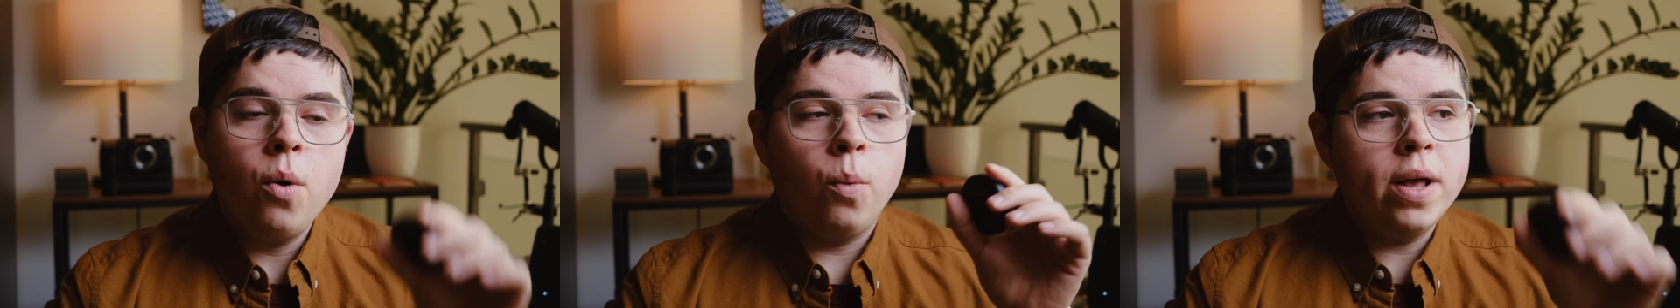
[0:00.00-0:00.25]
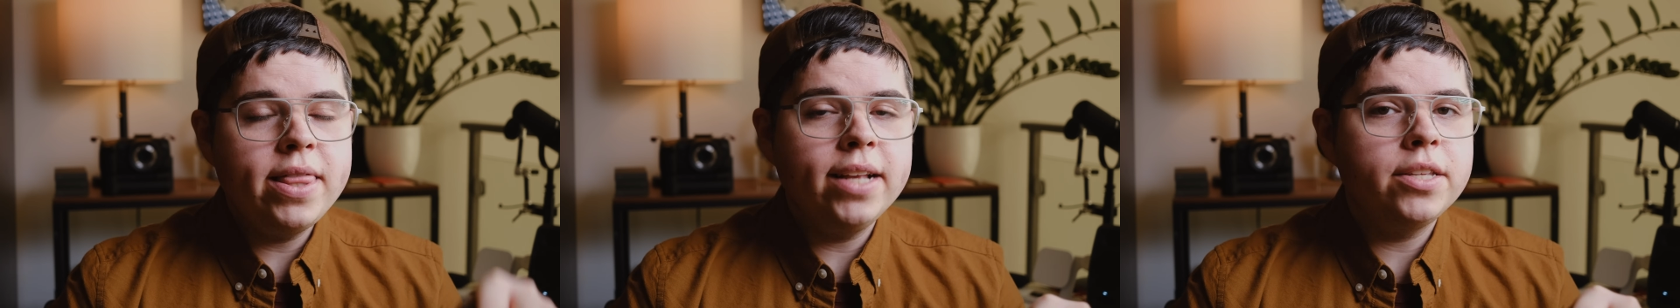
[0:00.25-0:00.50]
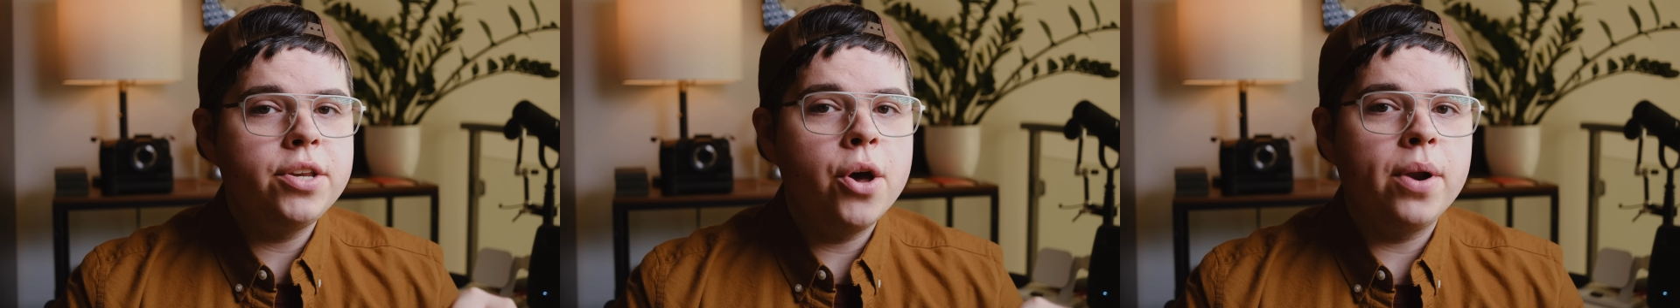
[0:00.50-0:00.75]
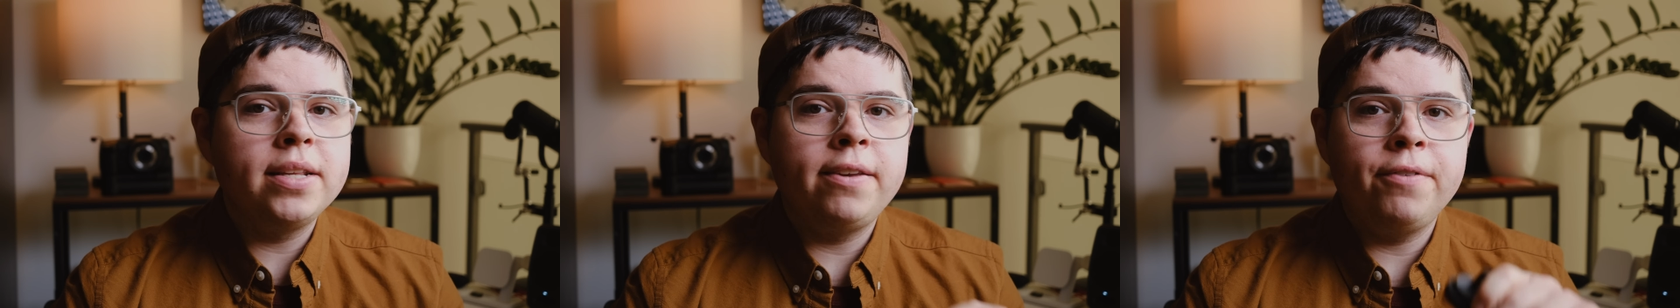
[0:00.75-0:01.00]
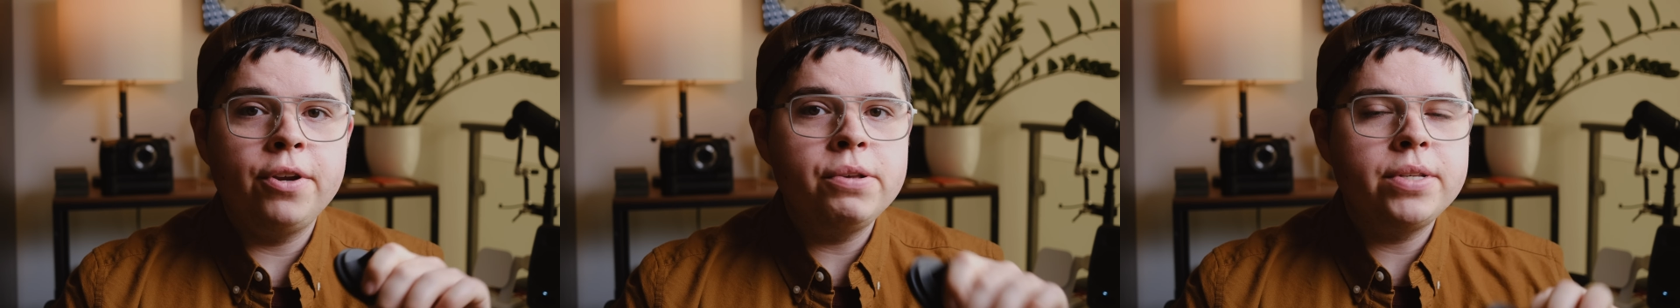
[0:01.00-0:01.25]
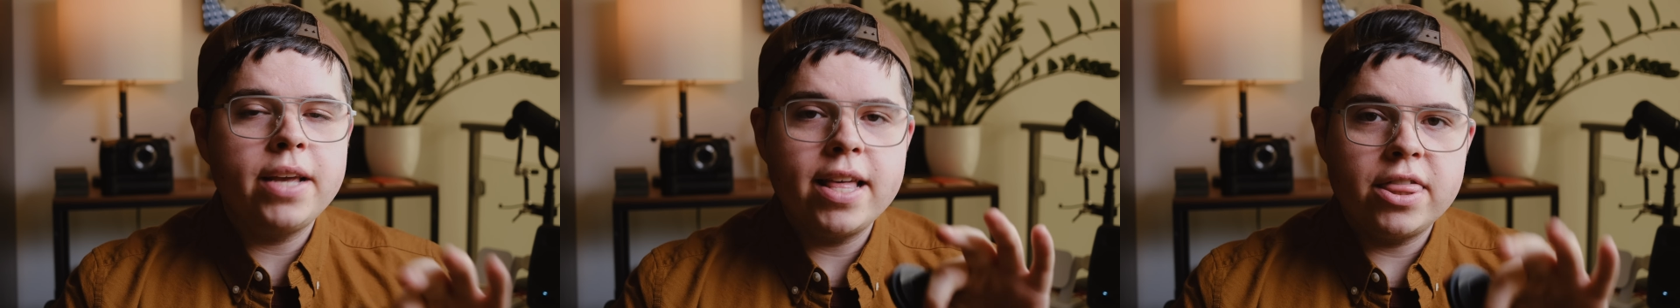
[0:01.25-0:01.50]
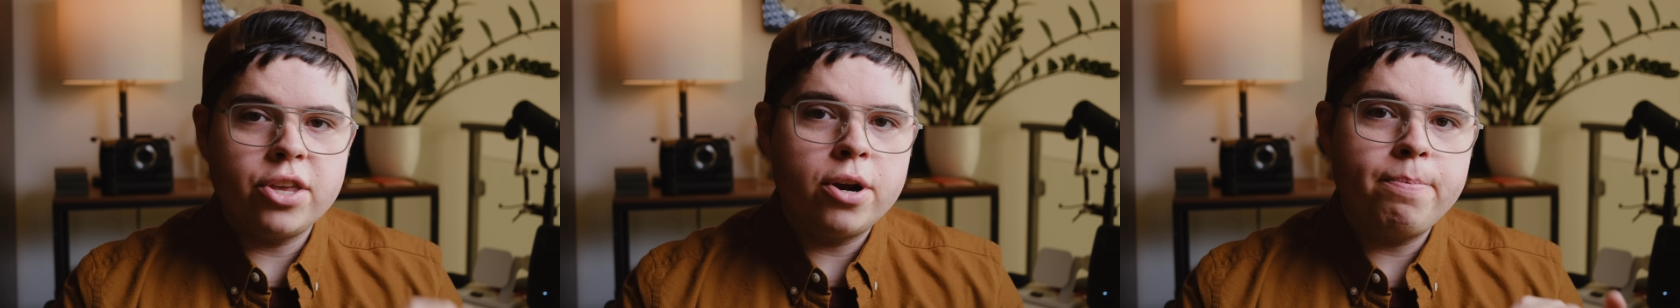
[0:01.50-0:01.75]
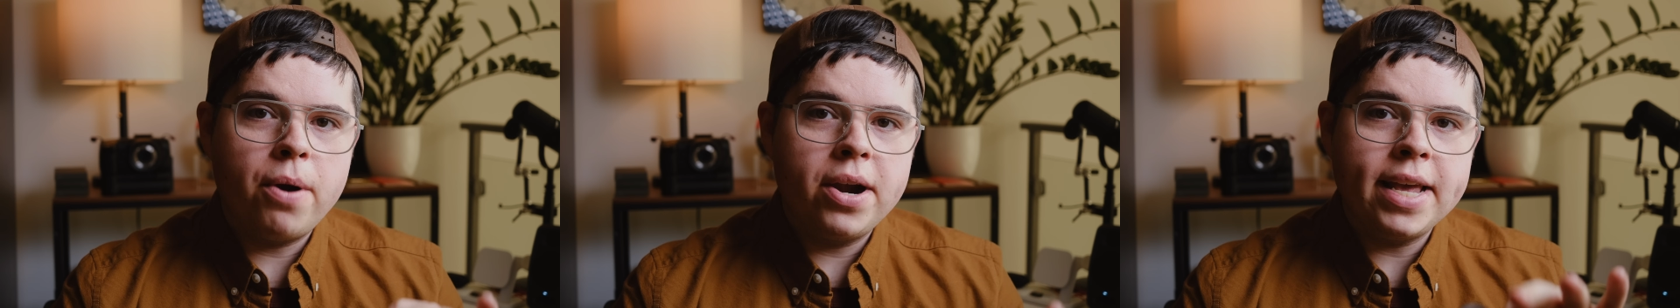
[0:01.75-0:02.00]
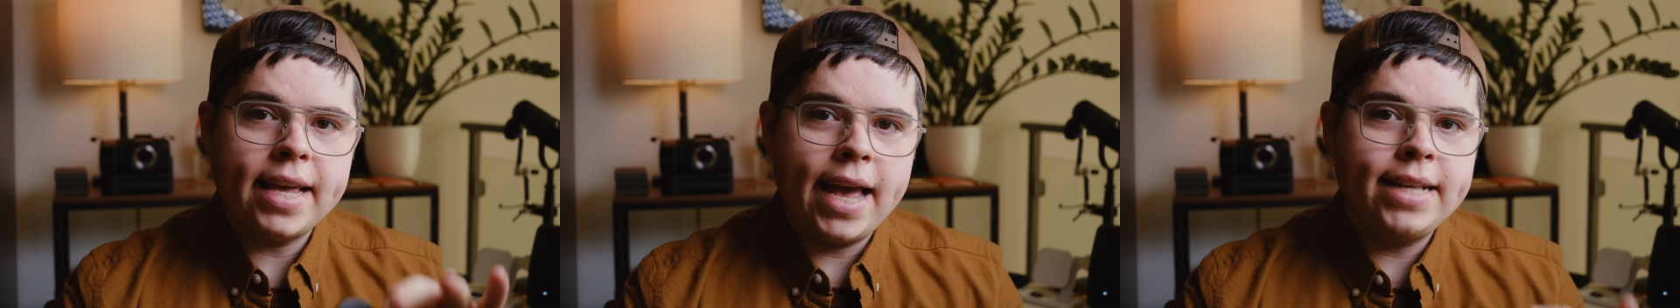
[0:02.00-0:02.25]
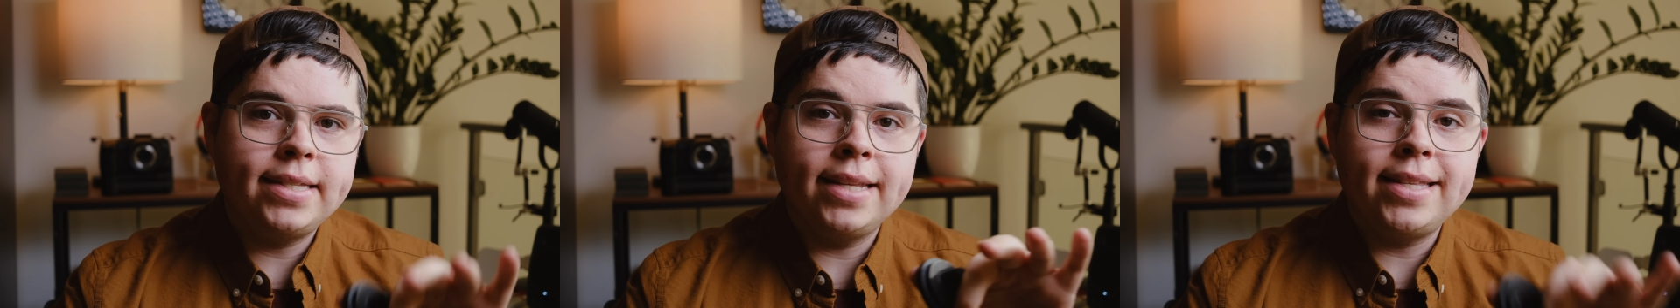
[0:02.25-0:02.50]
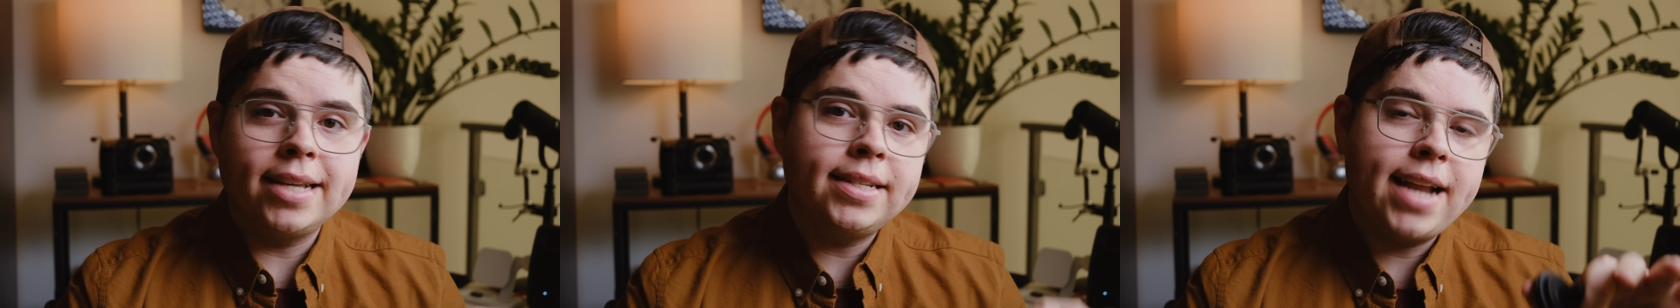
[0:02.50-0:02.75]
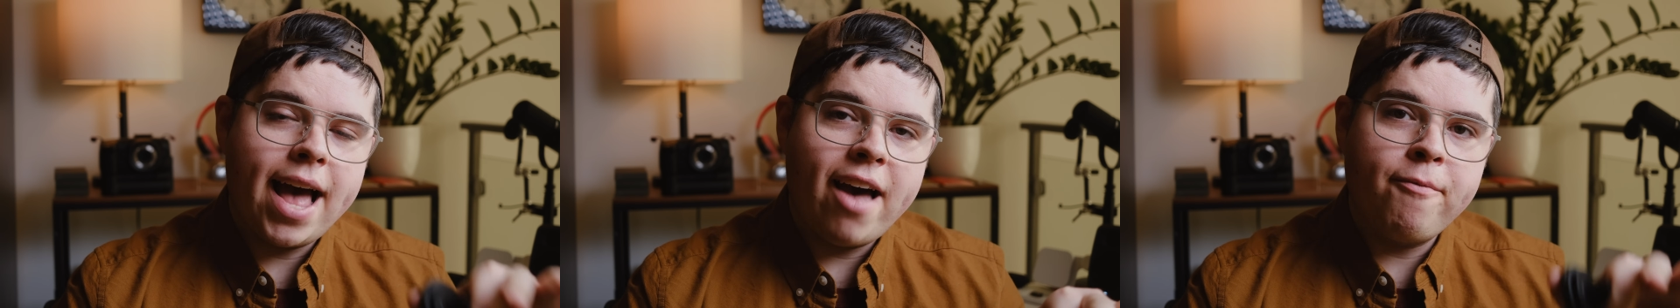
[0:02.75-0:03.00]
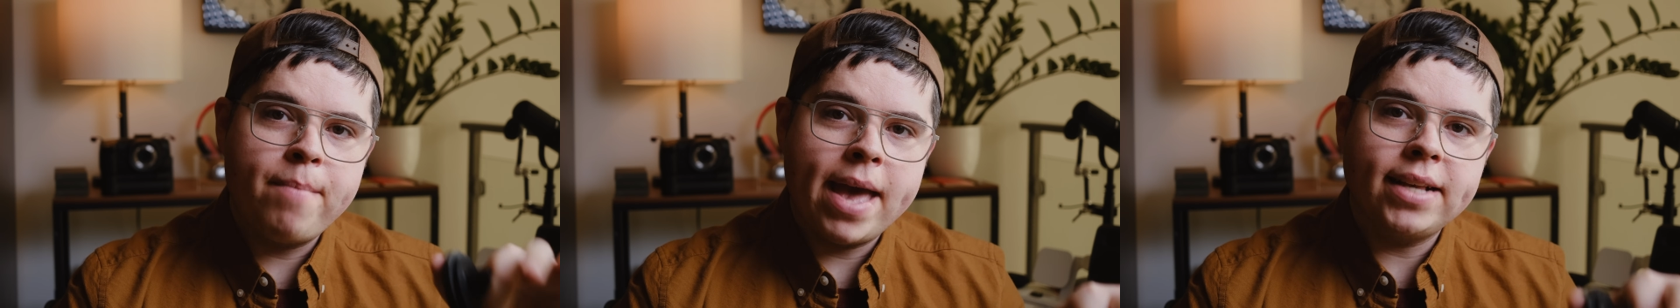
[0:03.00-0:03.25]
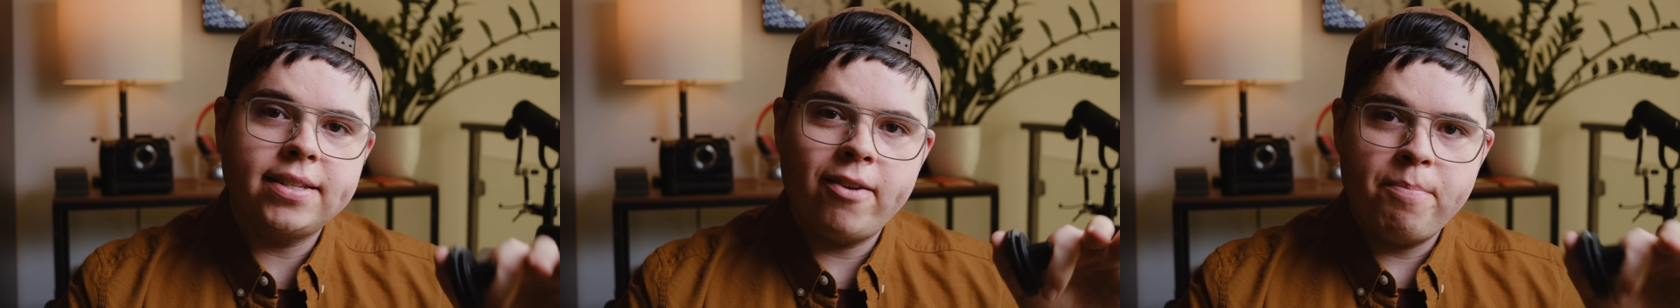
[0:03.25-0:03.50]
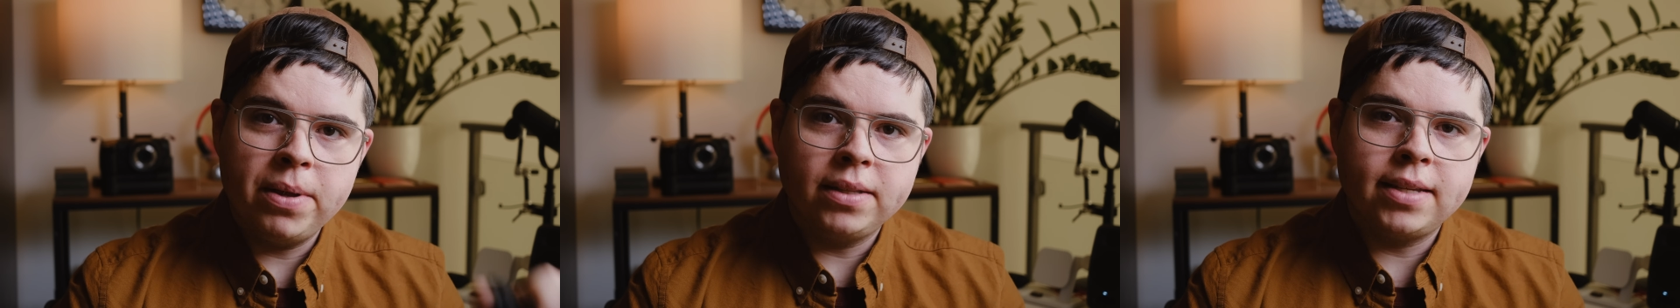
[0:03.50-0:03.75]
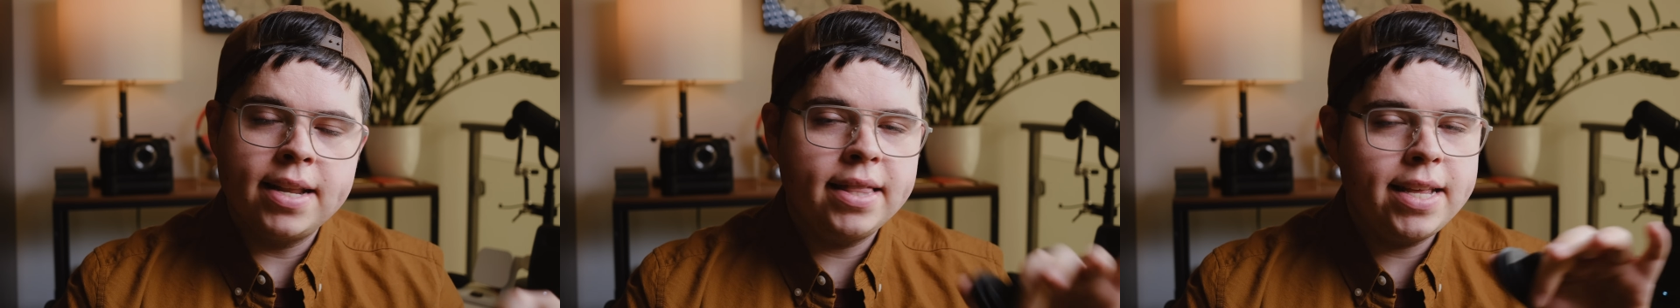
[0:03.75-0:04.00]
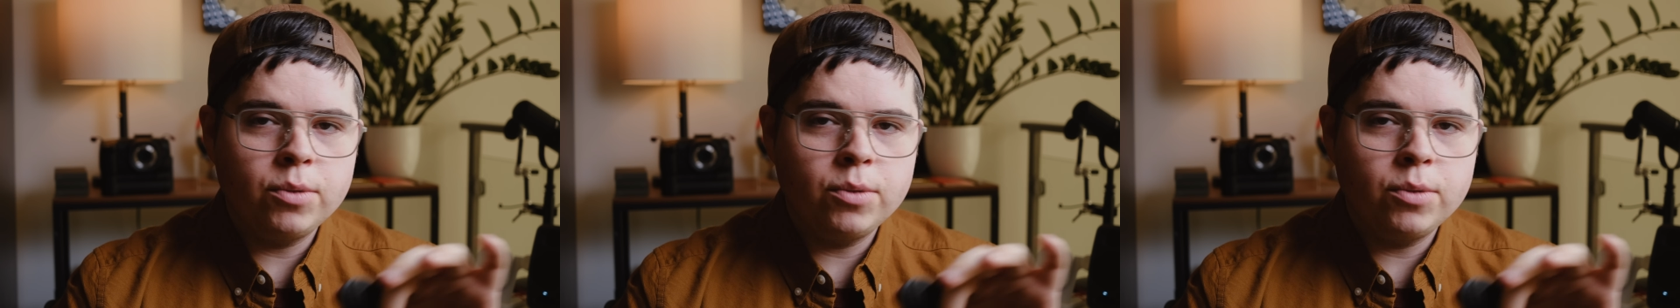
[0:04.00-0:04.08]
One thing to note is if you're using a third-party case that doesn't have MagSafe built in,